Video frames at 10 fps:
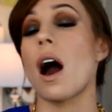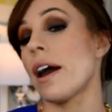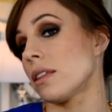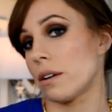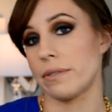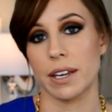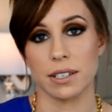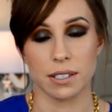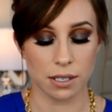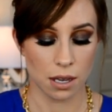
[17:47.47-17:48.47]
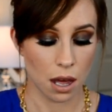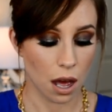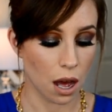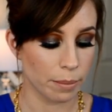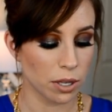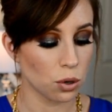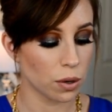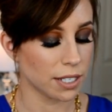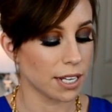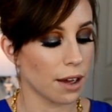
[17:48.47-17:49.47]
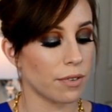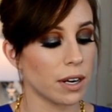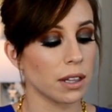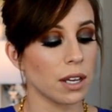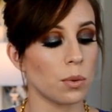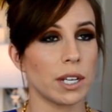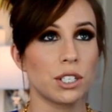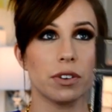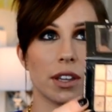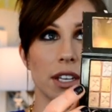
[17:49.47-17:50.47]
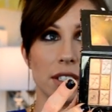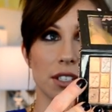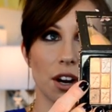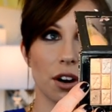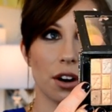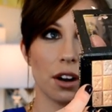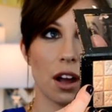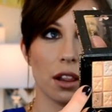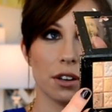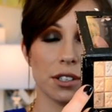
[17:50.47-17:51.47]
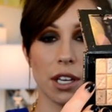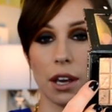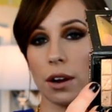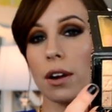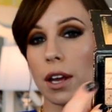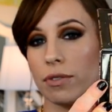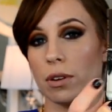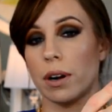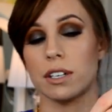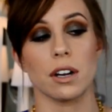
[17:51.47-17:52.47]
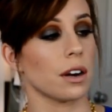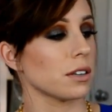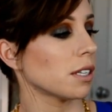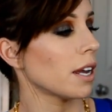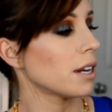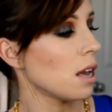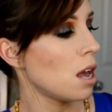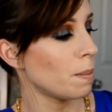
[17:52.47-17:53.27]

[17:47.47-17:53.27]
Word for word: I love this. Um, you can definitely reach for these darker colors here if you are darker skinned,